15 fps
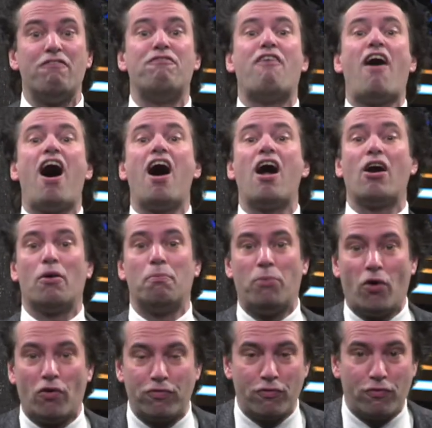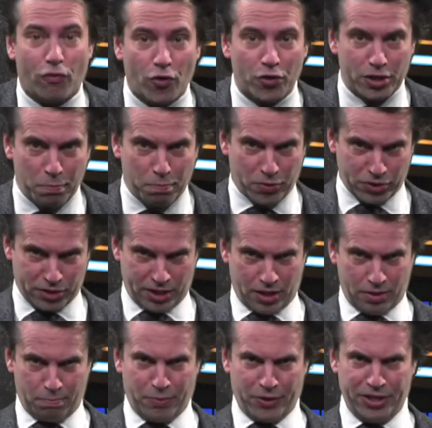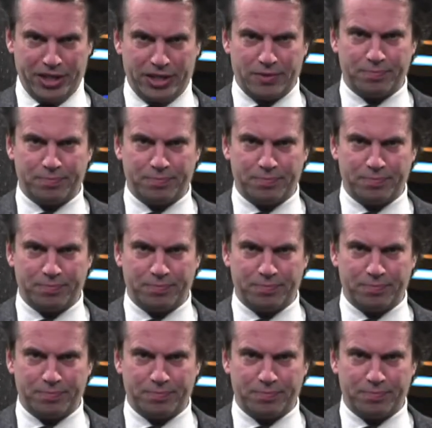far above 40% per year.